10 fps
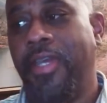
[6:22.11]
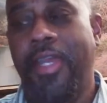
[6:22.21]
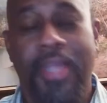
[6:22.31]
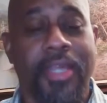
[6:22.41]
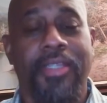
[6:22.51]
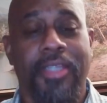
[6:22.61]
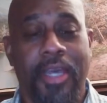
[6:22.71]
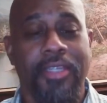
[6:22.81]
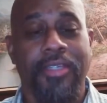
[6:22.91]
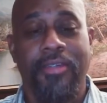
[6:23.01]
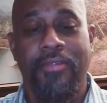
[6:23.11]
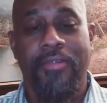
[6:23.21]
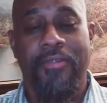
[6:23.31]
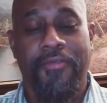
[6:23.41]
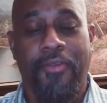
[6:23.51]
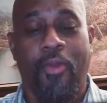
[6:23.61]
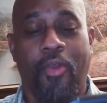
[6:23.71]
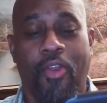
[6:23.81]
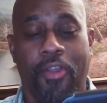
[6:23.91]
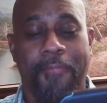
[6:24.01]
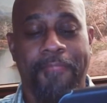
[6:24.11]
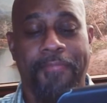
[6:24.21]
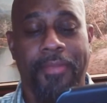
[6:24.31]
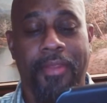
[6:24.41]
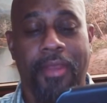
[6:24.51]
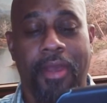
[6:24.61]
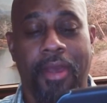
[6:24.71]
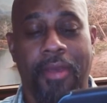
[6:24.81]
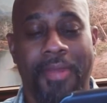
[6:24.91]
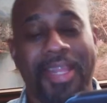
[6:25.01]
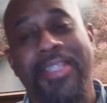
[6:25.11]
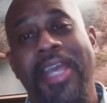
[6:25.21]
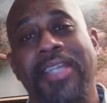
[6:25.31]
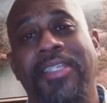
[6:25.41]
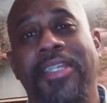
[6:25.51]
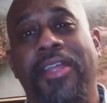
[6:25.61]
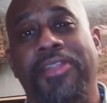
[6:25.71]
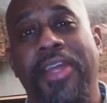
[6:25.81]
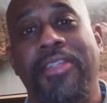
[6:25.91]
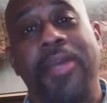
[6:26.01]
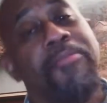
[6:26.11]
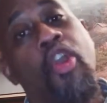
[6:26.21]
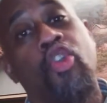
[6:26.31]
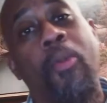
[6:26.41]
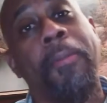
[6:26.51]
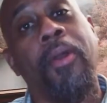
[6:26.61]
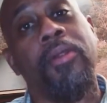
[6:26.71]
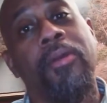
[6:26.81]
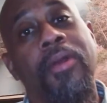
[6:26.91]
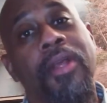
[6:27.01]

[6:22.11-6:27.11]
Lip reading: and I can tell you and I tested on things like Marco Polo.